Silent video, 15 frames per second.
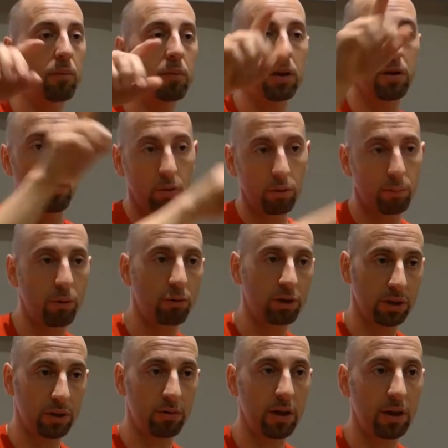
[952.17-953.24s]
I mean, the whole
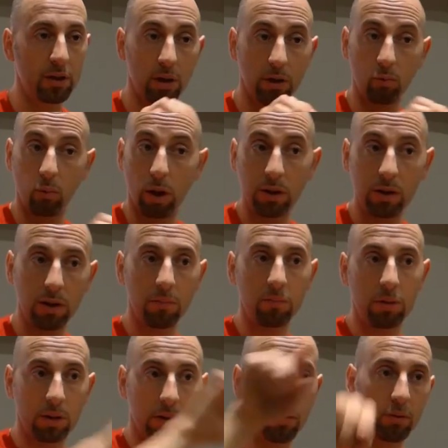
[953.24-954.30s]
project, right? Not mm-hmm. one team,
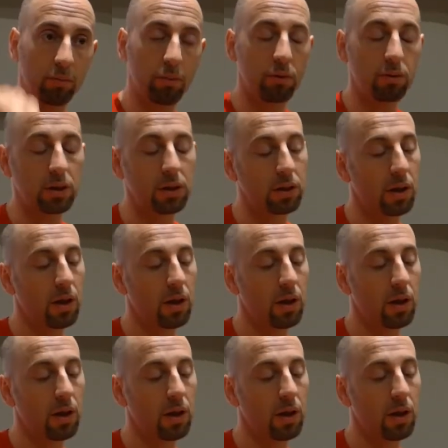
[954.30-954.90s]
but the whole project.